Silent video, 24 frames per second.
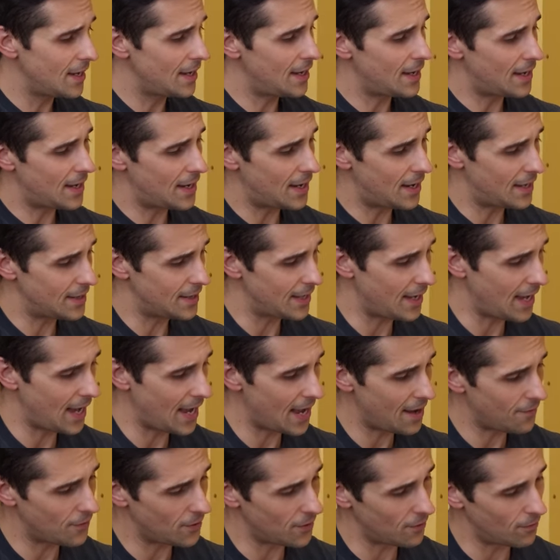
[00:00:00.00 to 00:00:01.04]
Uh, they
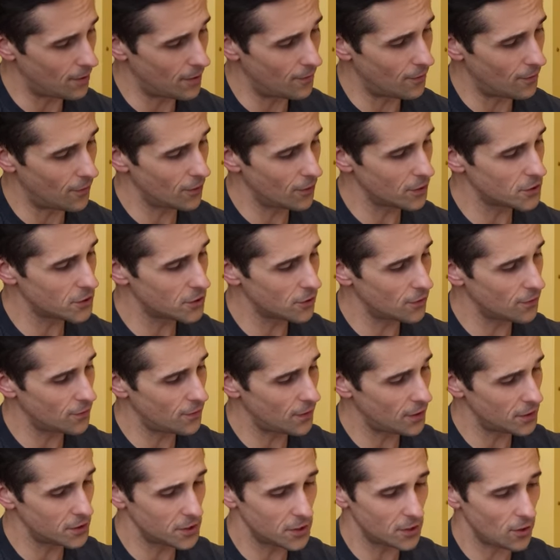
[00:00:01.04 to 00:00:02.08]
have a reverser
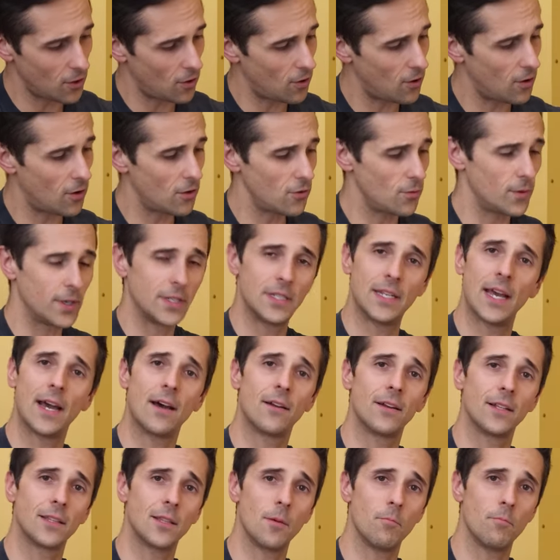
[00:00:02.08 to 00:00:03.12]
function all the way
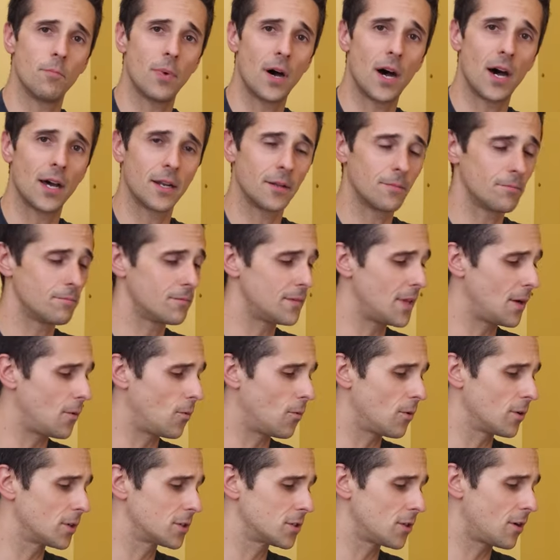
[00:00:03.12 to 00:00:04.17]
down at the bottom that
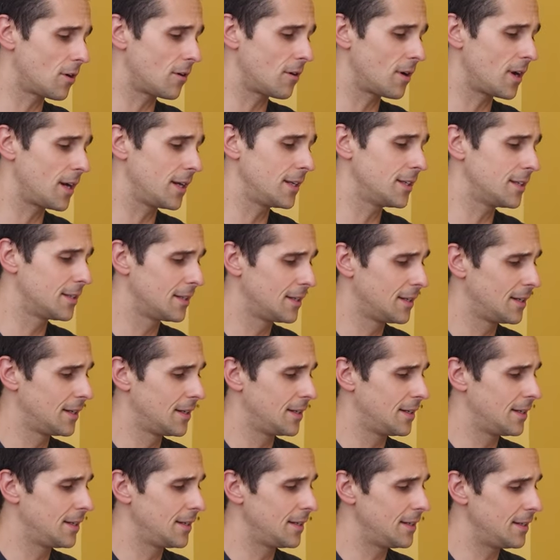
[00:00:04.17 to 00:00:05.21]
works all right.
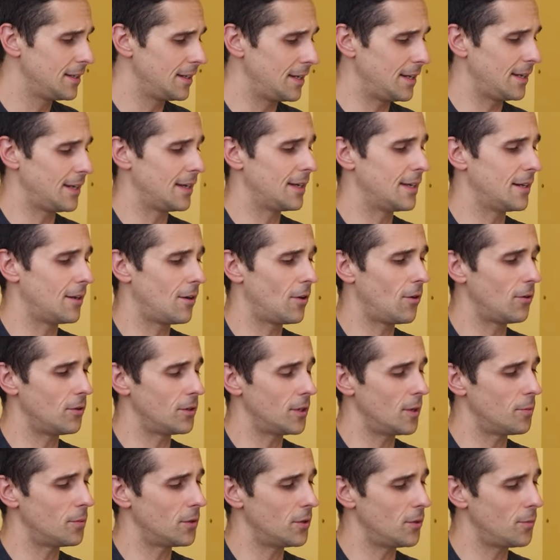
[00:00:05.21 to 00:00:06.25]
And I'll hold
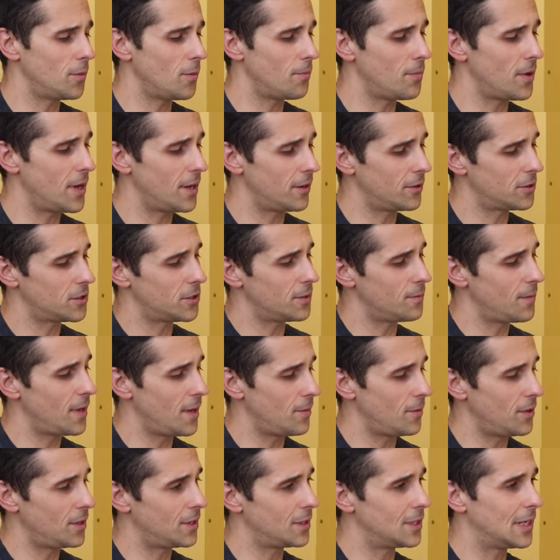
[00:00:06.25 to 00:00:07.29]
up a little bit better so
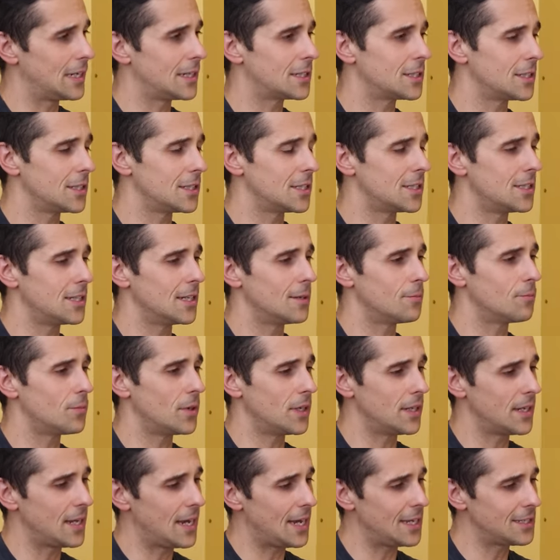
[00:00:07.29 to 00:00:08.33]
maybe you can actually see it.
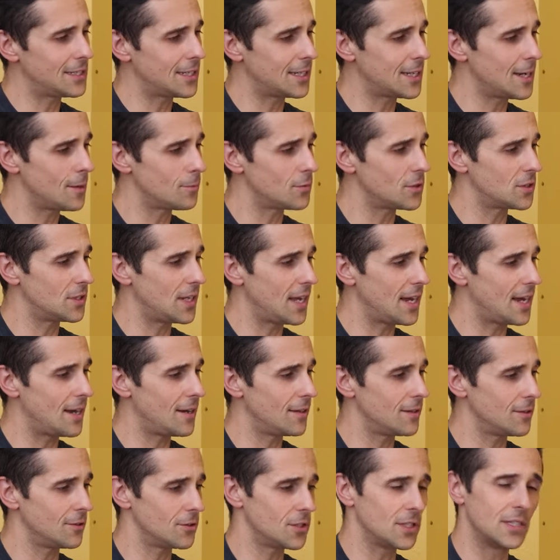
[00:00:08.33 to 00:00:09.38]
But as it comes down,
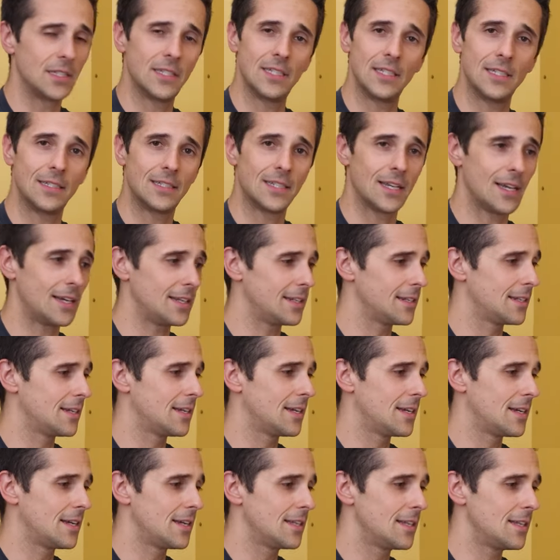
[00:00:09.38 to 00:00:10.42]
there's a detent
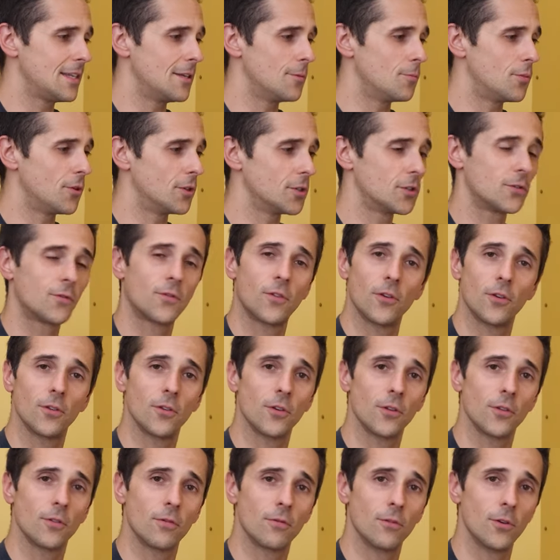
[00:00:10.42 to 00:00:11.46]
that you push further
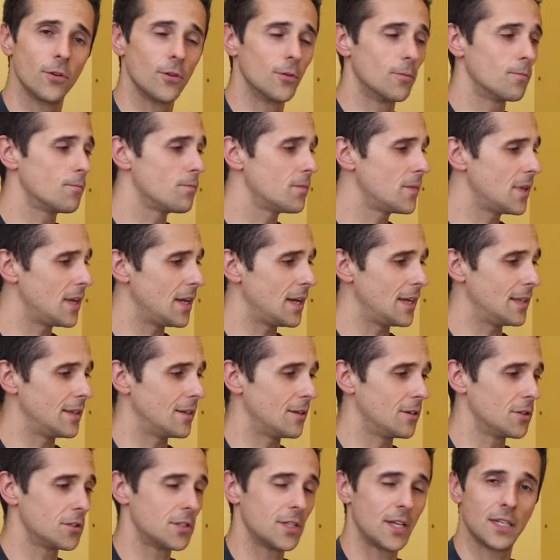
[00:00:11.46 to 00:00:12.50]
through and
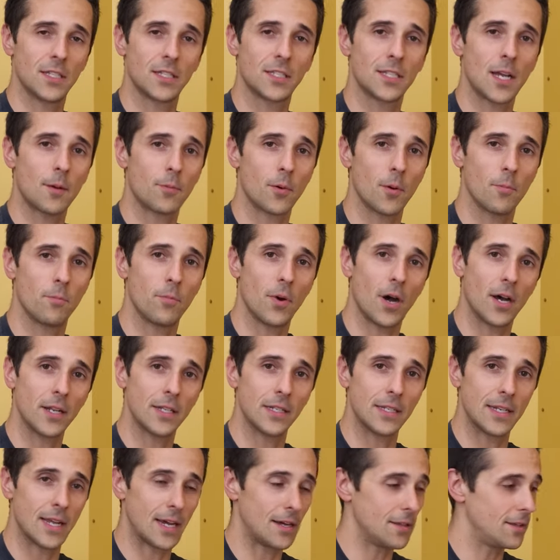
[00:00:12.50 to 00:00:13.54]
there's a separate
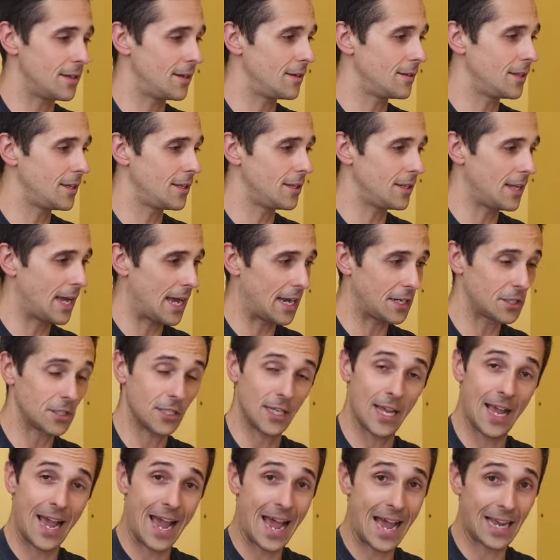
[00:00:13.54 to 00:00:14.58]
button down there that
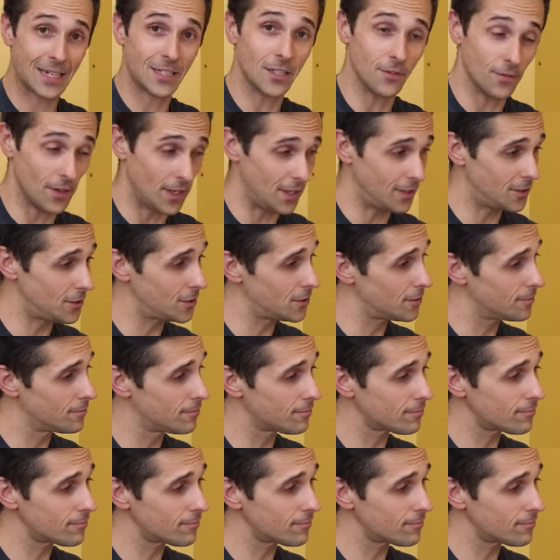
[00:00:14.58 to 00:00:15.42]
actually activates